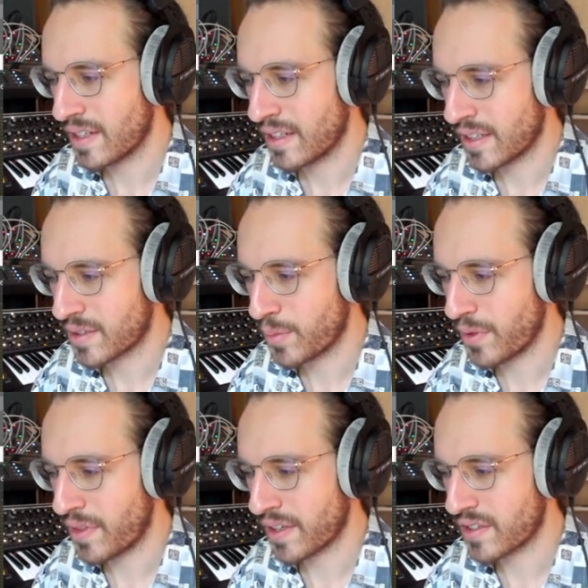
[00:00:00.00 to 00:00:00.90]
let's put
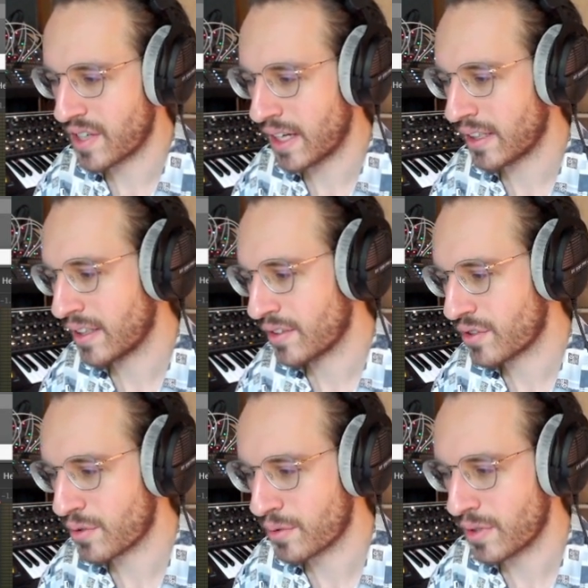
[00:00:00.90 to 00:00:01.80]
the attack
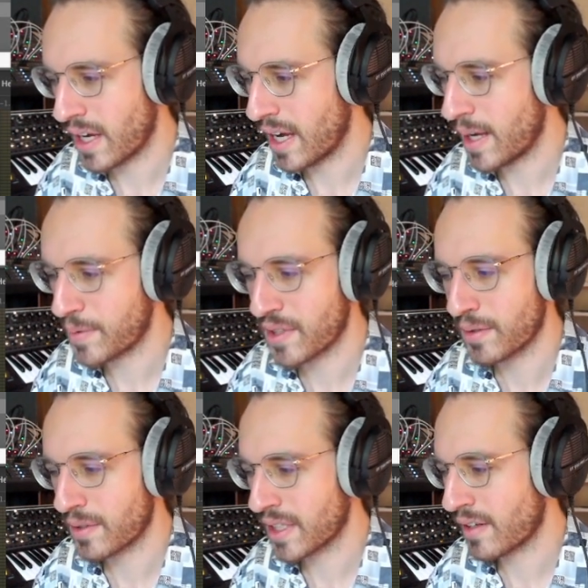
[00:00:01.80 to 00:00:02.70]
to
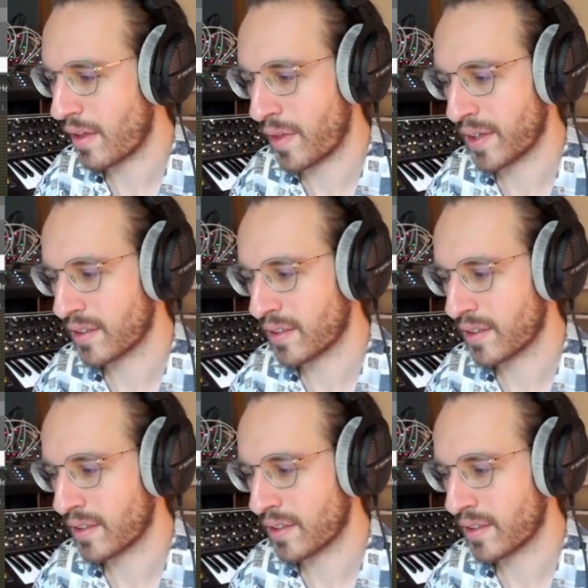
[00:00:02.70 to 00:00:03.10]
absolutely nothing,